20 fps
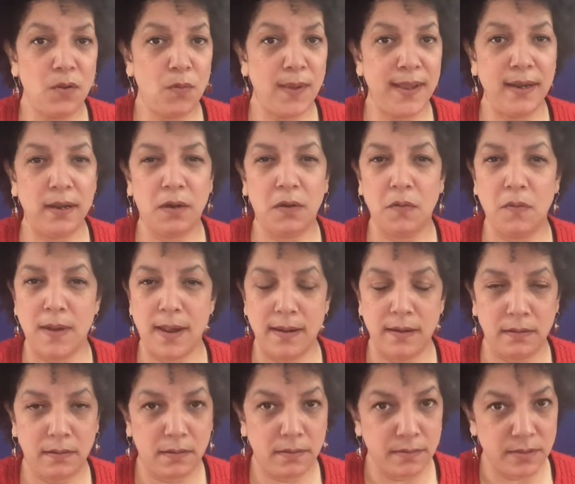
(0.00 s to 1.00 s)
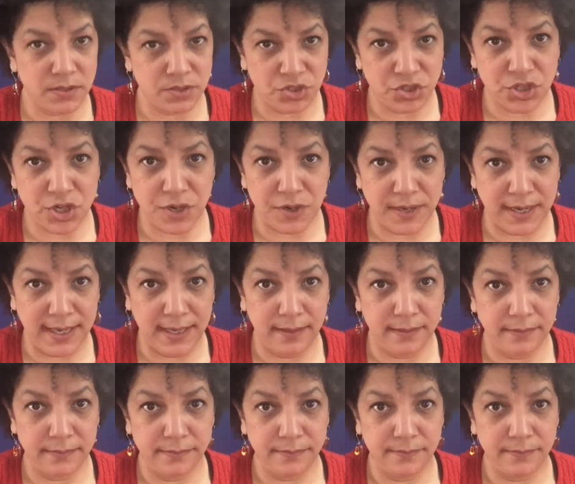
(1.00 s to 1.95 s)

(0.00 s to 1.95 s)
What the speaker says: a way to chronicle this journey.